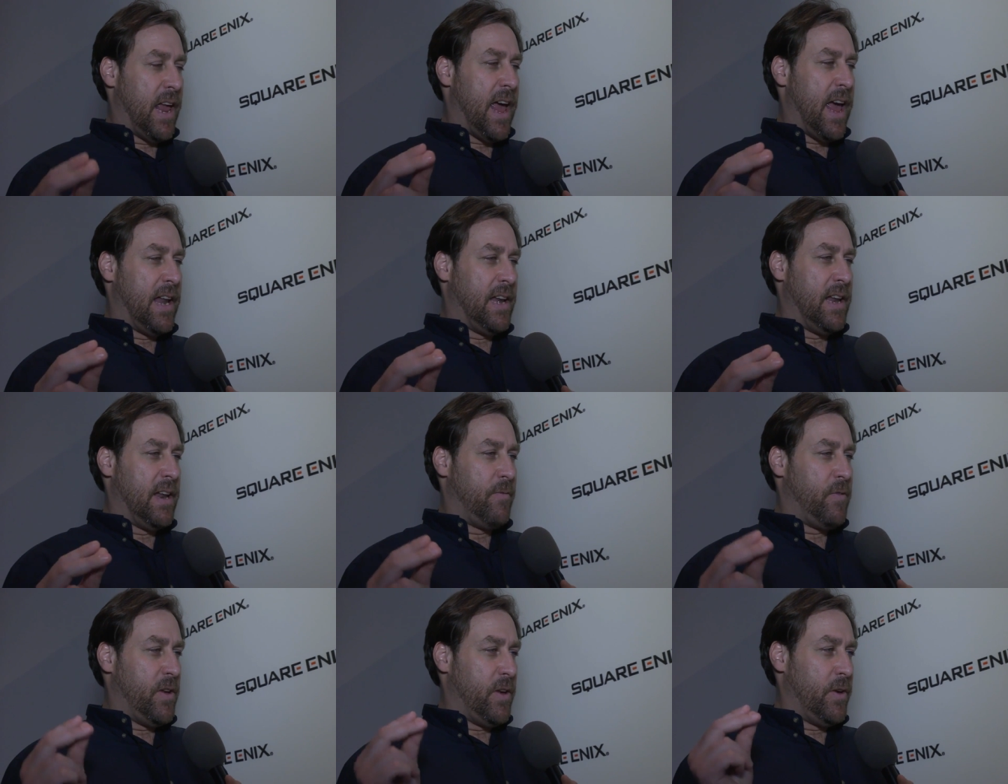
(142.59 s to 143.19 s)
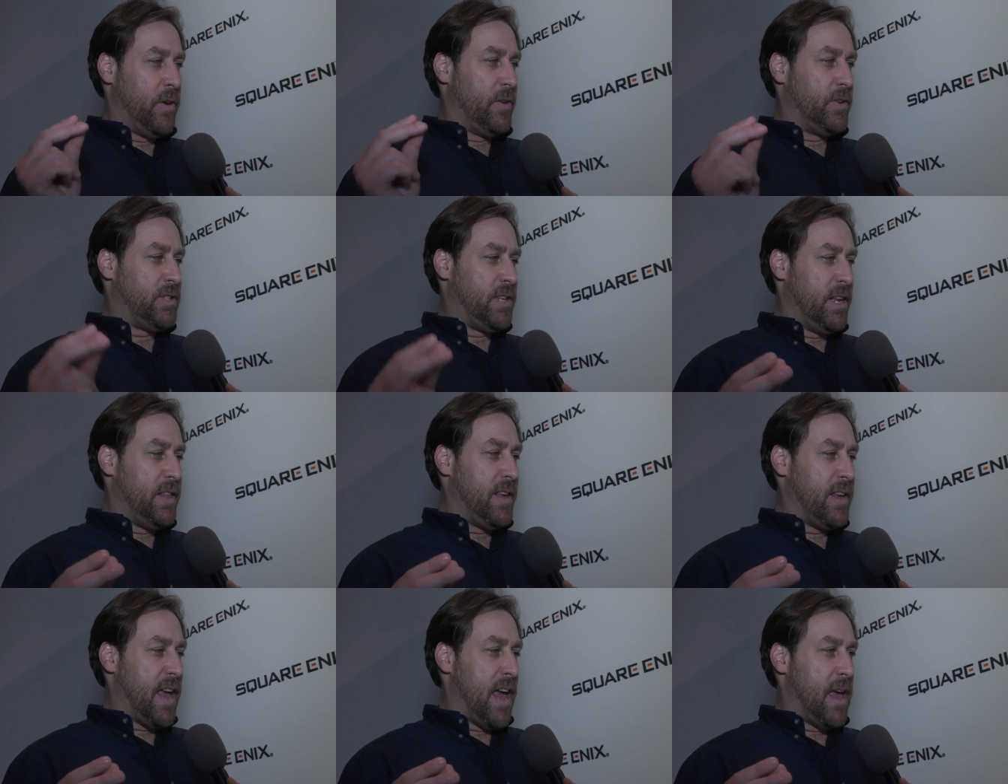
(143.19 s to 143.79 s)
and if you
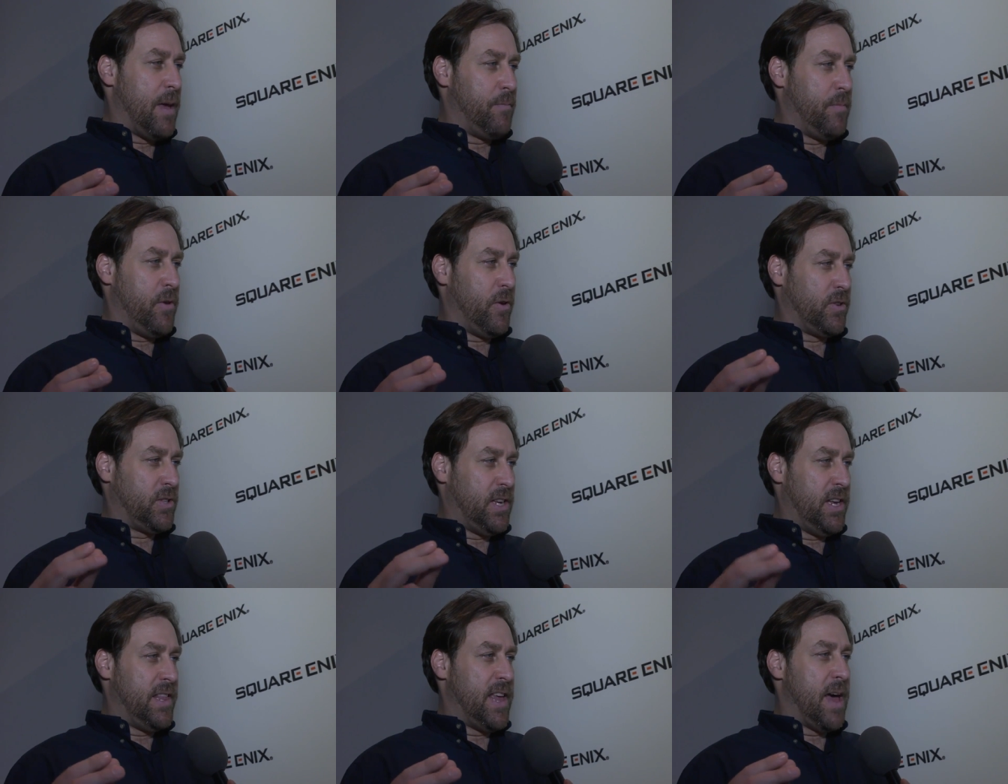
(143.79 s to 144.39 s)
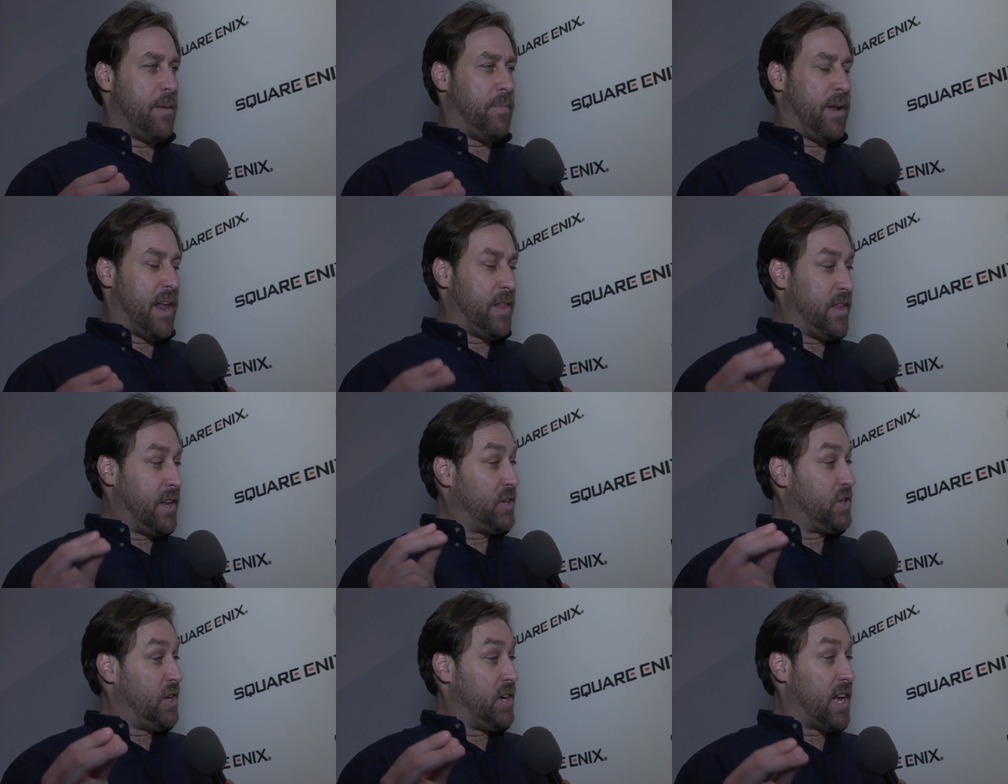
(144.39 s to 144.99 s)
see the game, you'll see that, but I
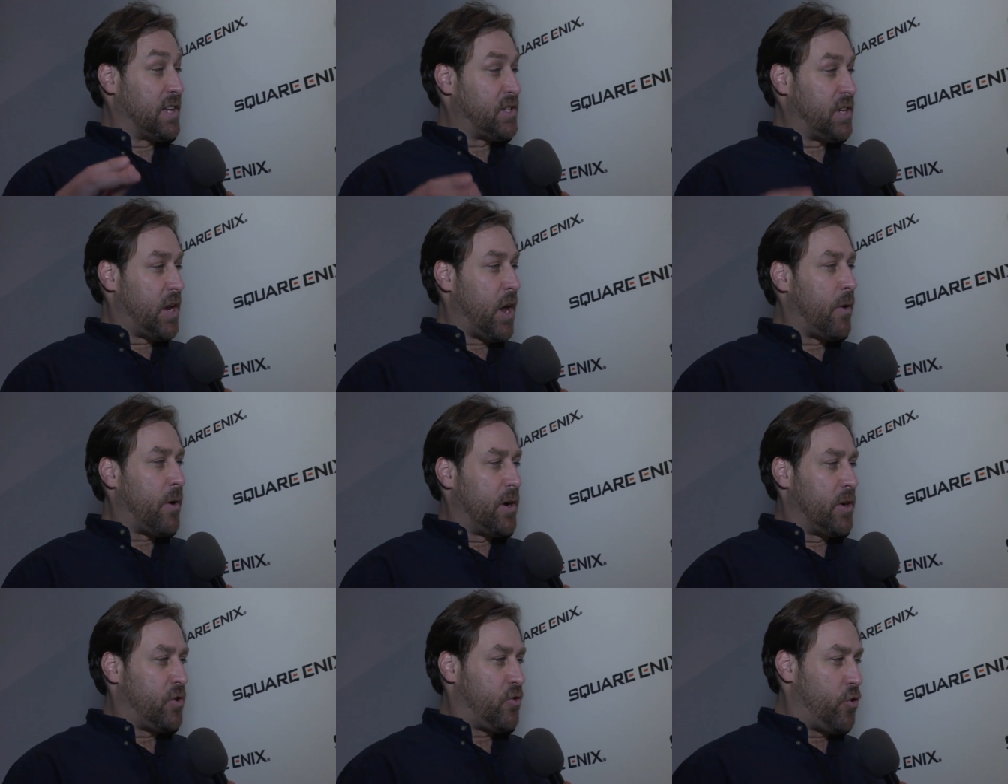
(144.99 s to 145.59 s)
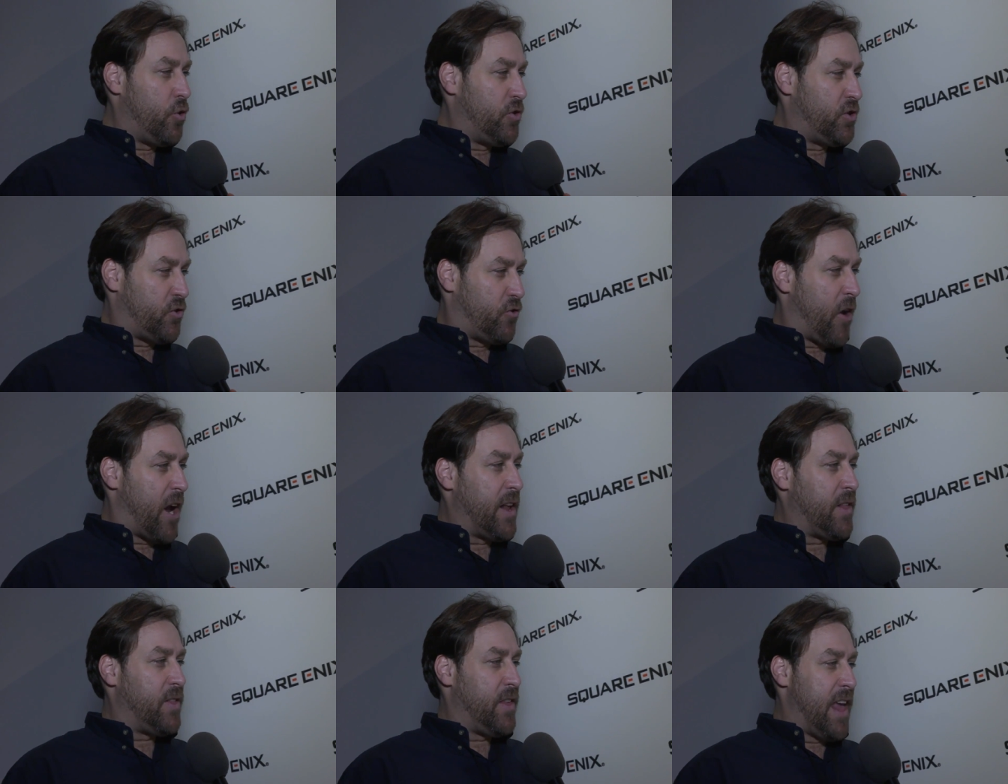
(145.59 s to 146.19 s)
think she doesn't know her true
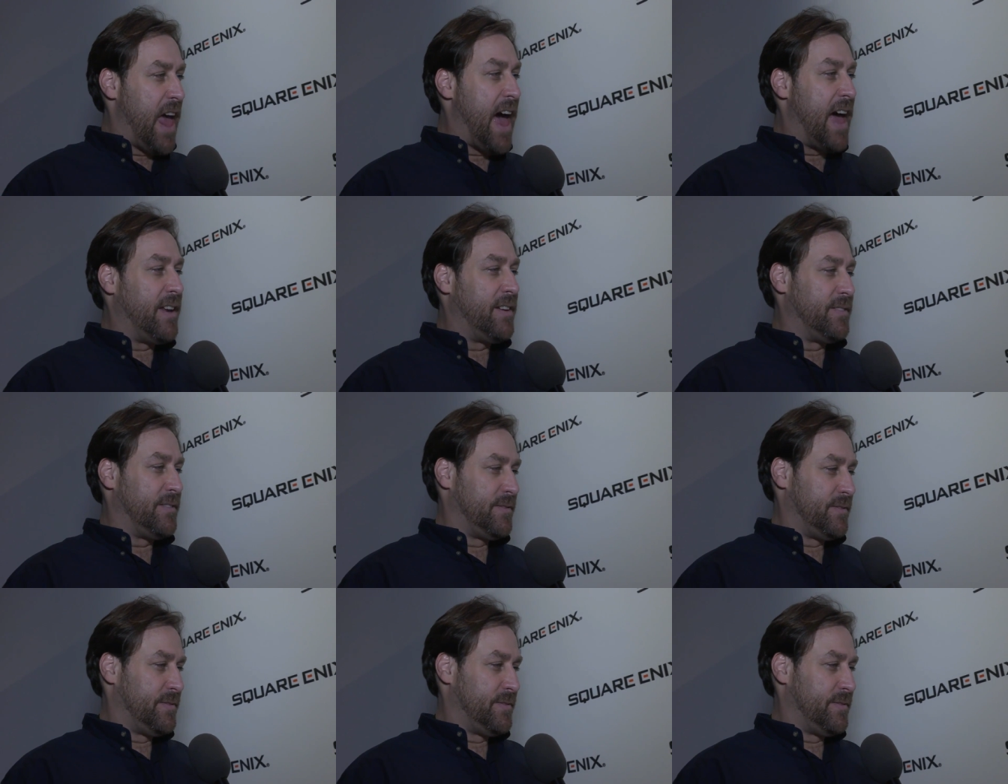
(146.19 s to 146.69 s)
strength yet.